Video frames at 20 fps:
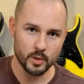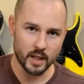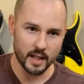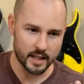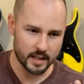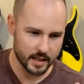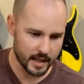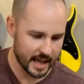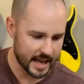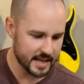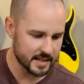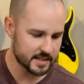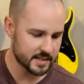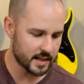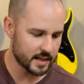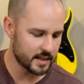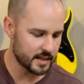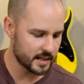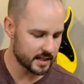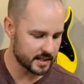like
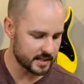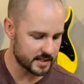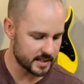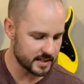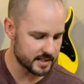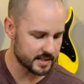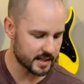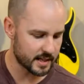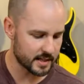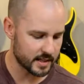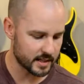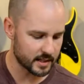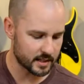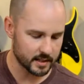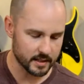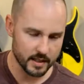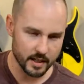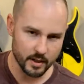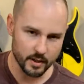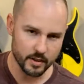ascending and
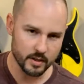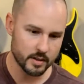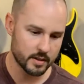descending, you know.